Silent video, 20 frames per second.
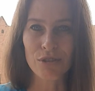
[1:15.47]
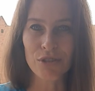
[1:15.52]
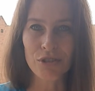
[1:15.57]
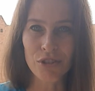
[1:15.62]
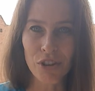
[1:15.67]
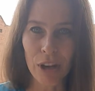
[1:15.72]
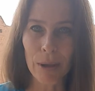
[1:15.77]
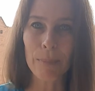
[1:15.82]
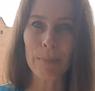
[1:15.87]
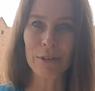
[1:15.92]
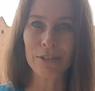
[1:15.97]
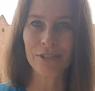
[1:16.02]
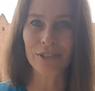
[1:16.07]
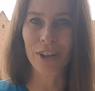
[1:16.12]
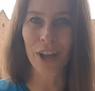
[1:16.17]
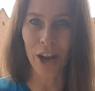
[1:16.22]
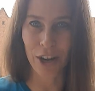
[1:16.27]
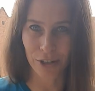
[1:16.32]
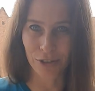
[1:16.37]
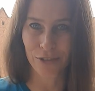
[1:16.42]
cheapest
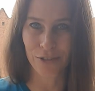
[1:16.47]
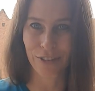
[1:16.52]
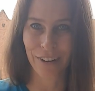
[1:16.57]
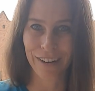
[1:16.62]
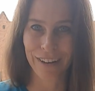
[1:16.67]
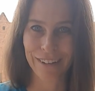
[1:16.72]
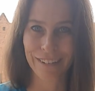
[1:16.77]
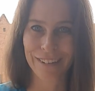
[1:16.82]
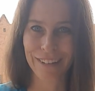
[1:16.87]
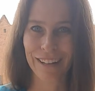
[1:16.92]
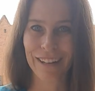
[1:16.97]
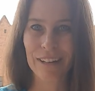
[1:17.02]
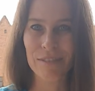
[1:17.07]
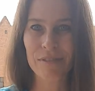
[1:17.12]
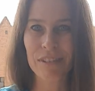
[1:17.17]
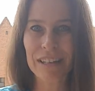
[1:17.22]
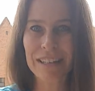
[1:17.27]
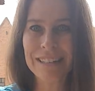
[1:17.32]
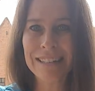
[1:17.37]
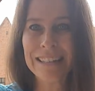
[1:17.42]
country to
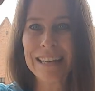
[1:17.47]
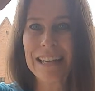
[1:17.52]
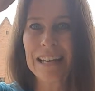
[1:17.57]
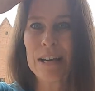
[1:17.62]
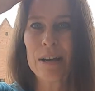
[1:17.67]
live in,